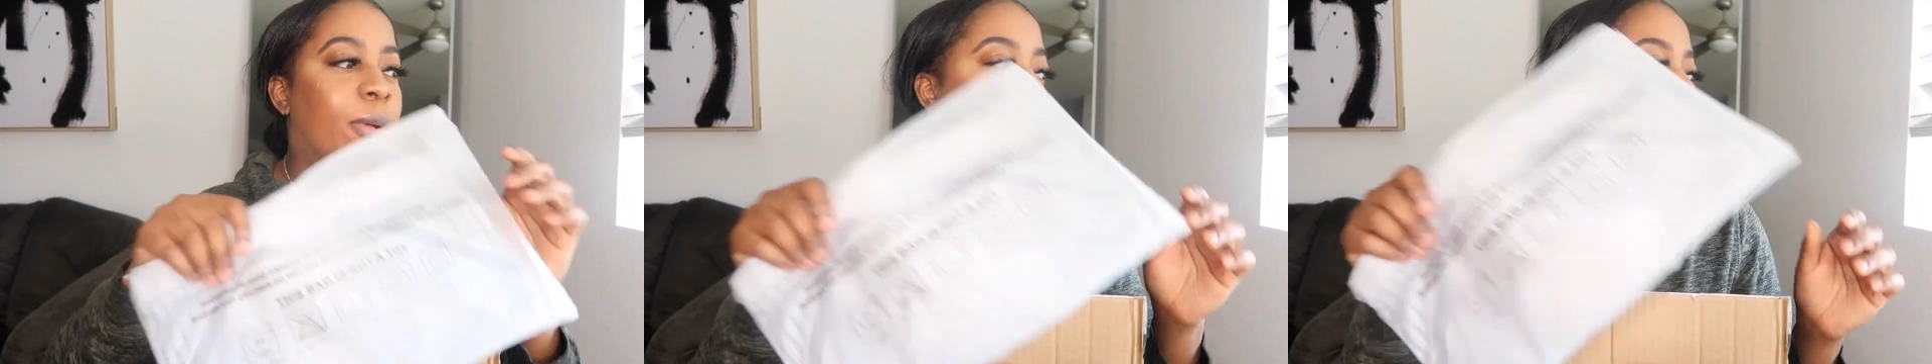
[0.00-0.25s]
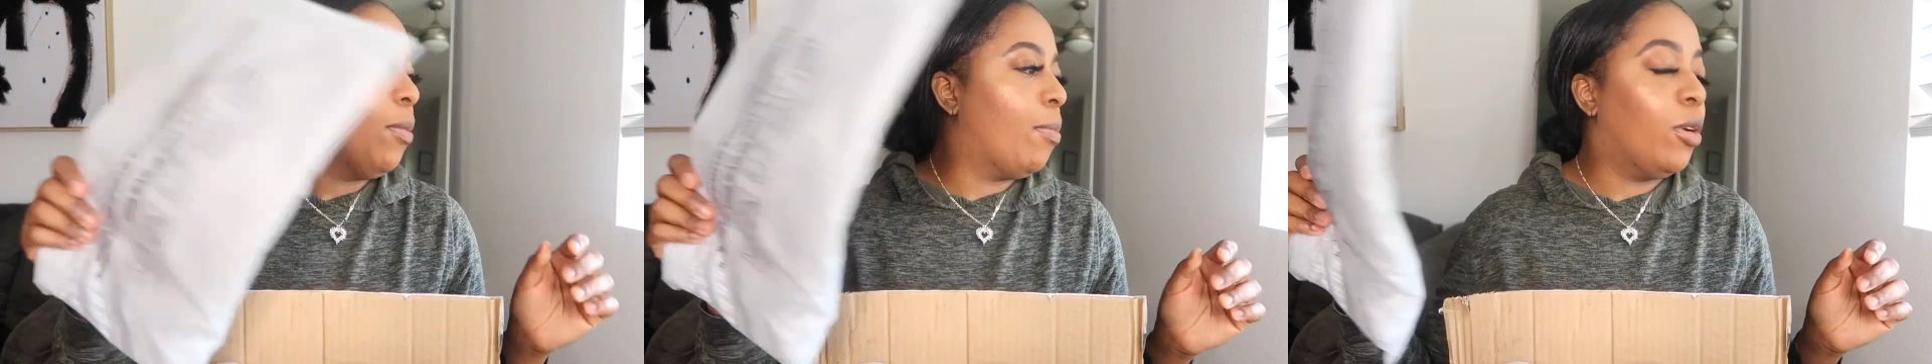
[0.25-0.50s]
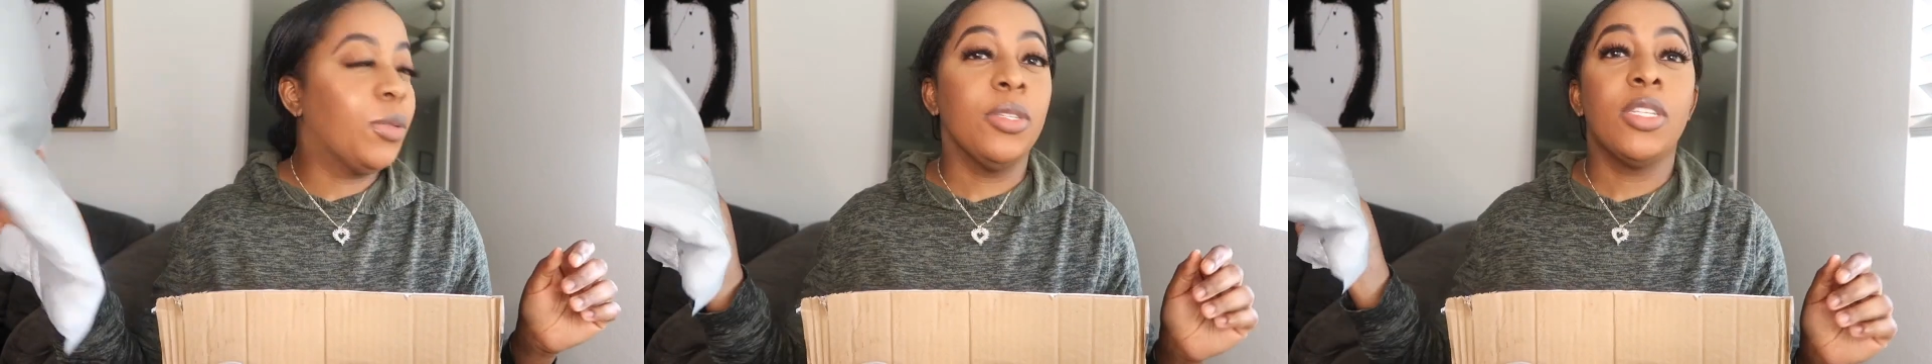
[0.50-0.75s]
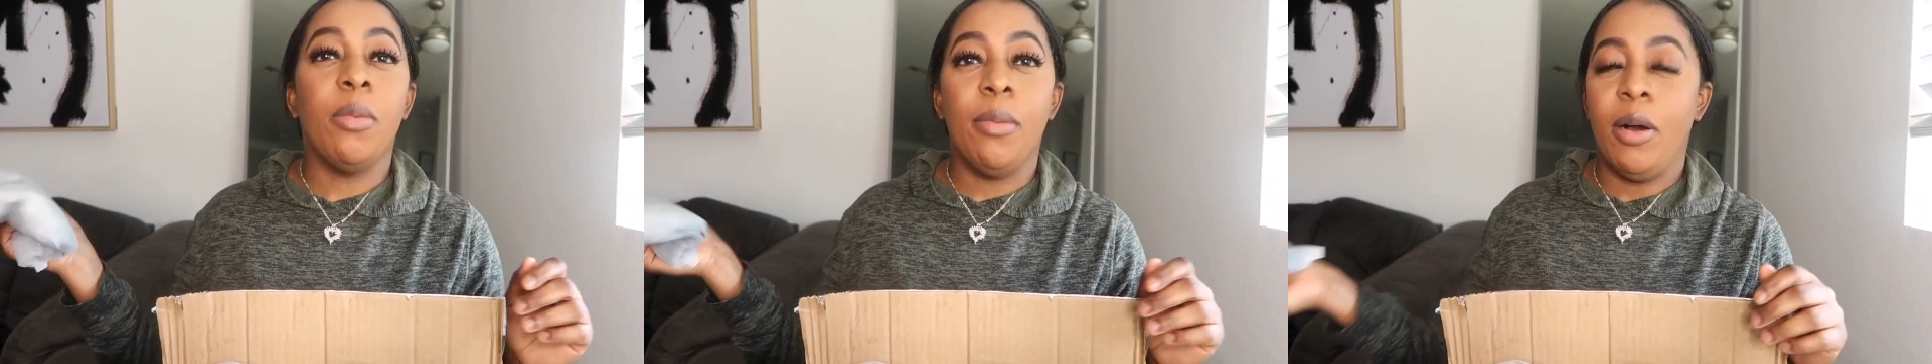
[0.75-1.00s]
but I've been
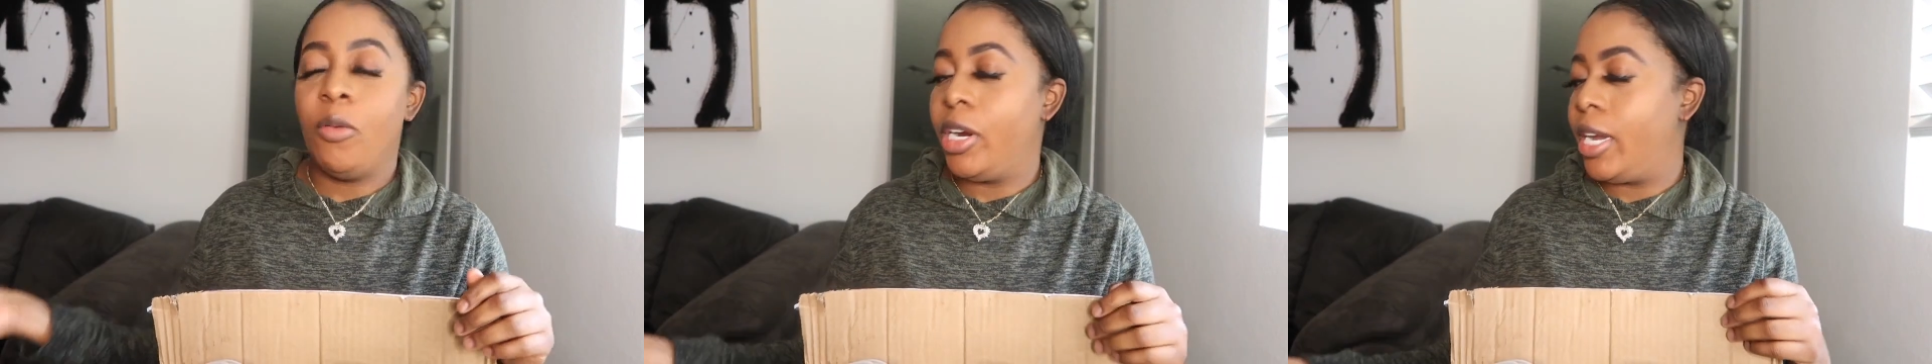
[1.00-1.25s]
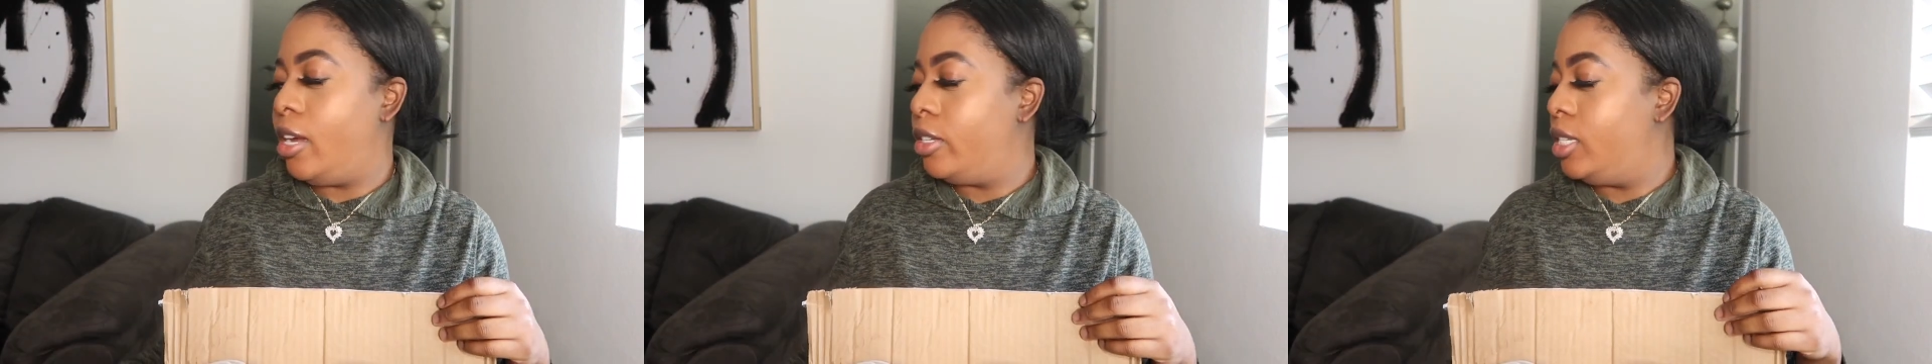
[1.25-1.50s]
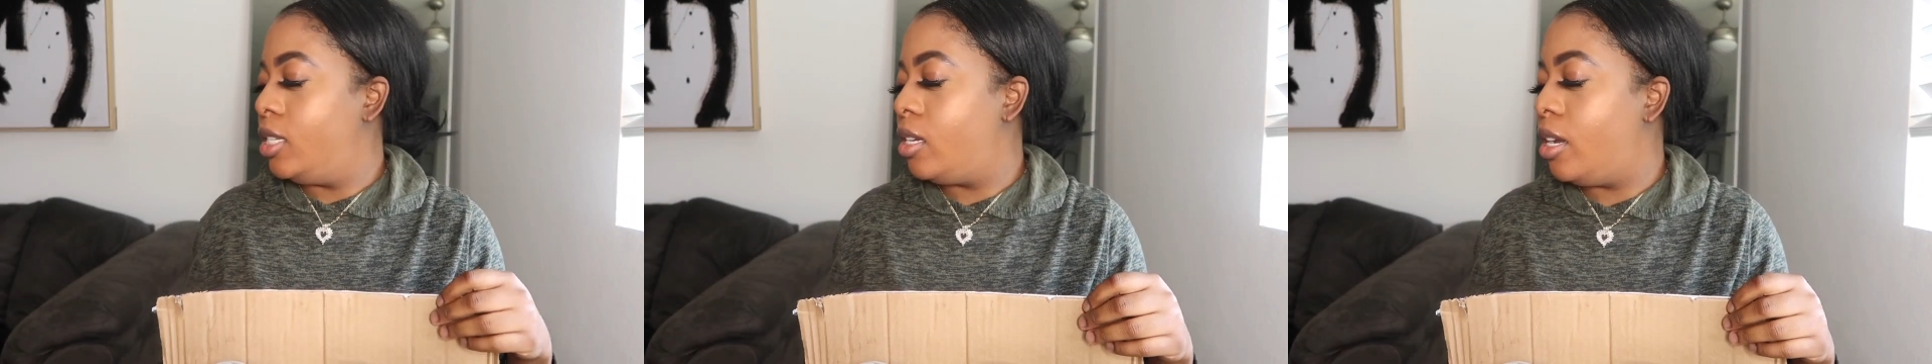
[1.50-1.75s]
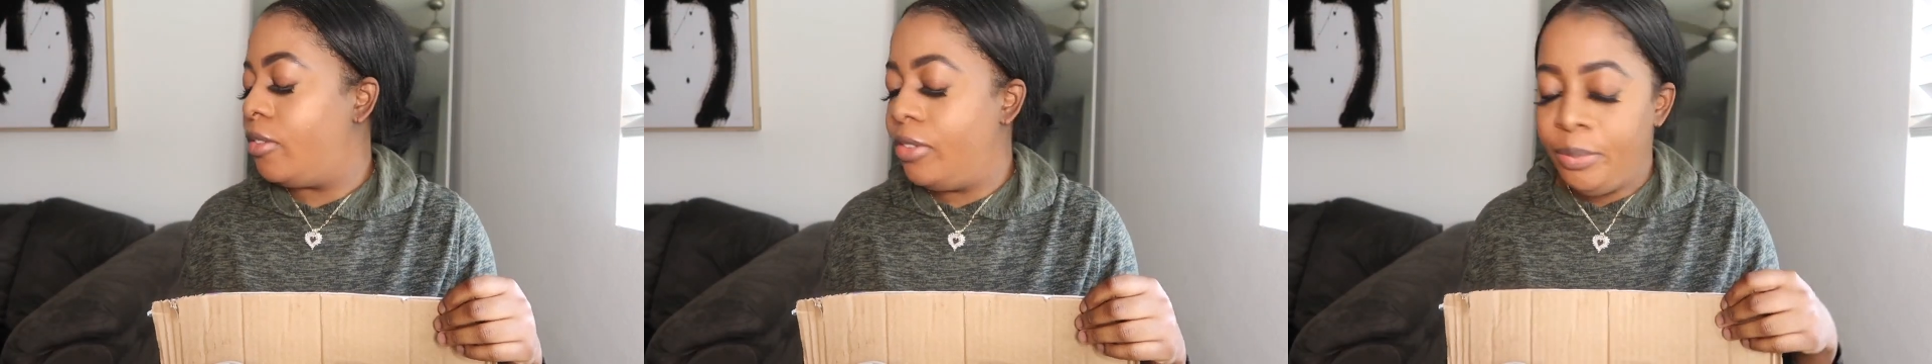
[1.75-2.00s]
posting some of my workouts and
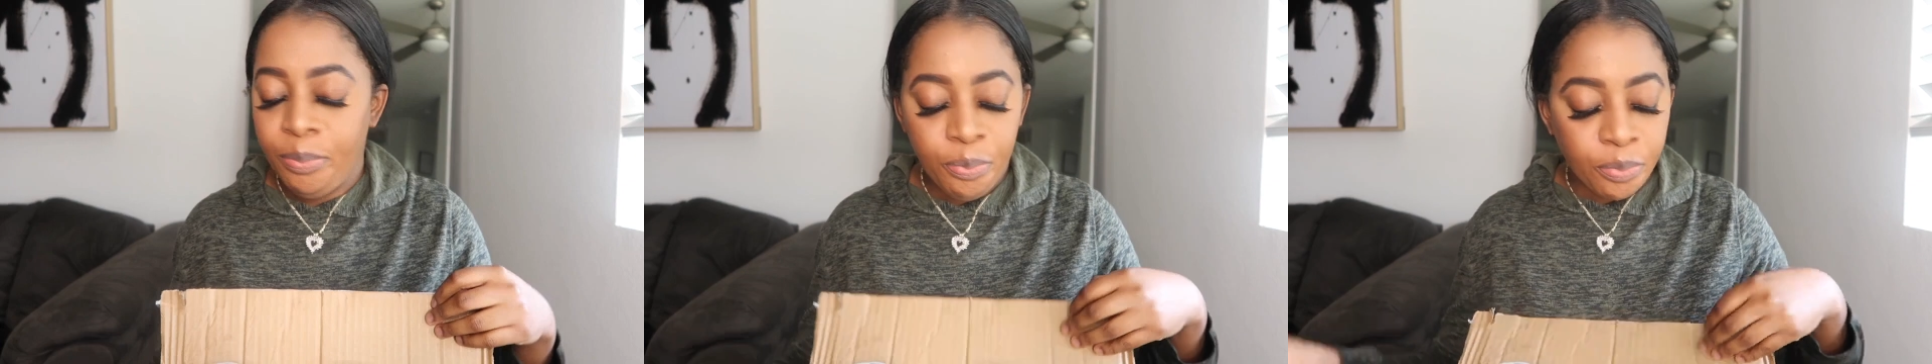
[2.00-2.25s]
stuff.